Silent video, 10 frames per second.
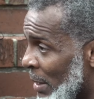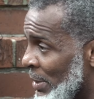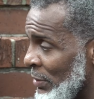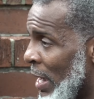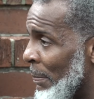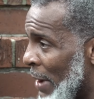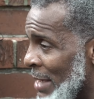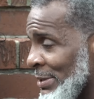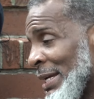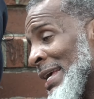come into our
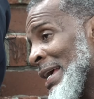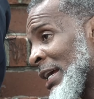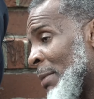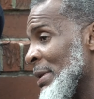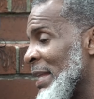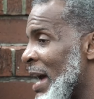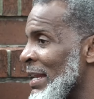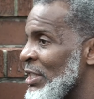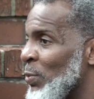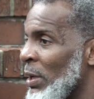pipes. Coming down
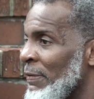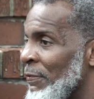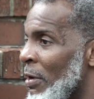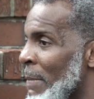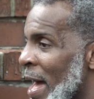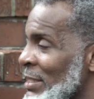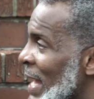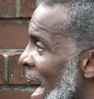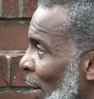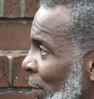that 24 miles
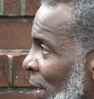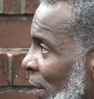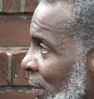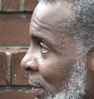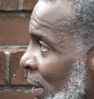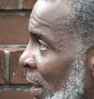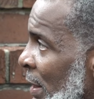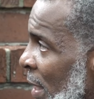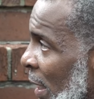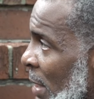of aqueducts
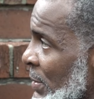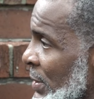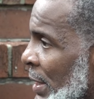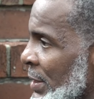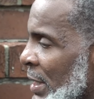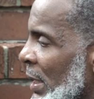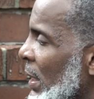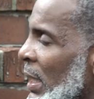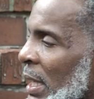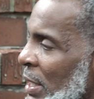that comes into the city,
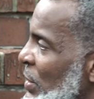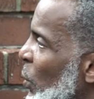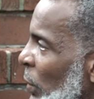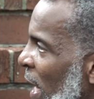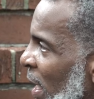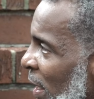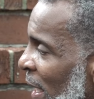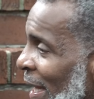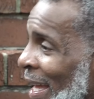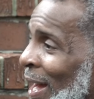there's no lead in
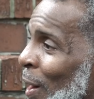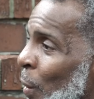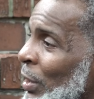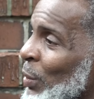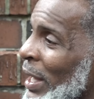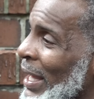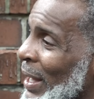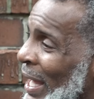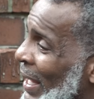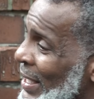it. Only,
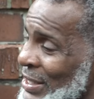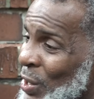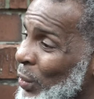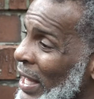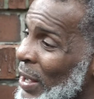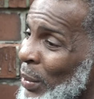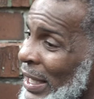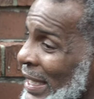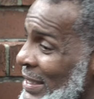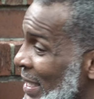there's no lead when
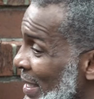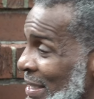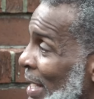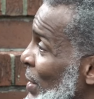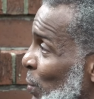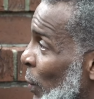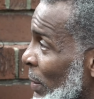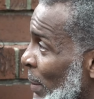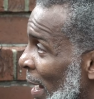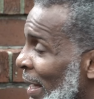it gets in the city's
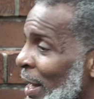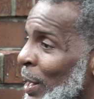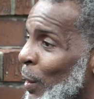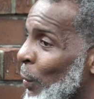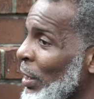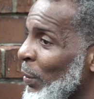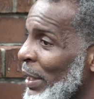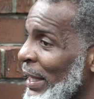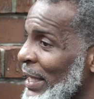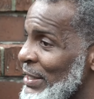water main. Only
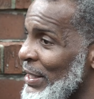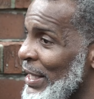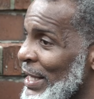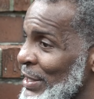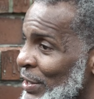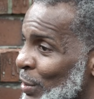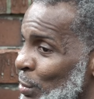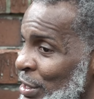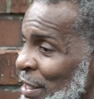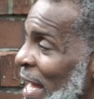when it gets into
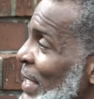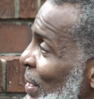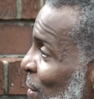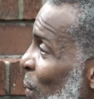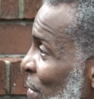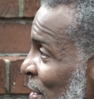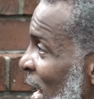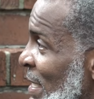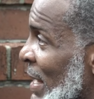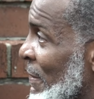those lead service
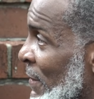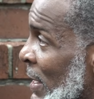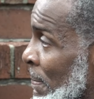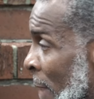lines that feed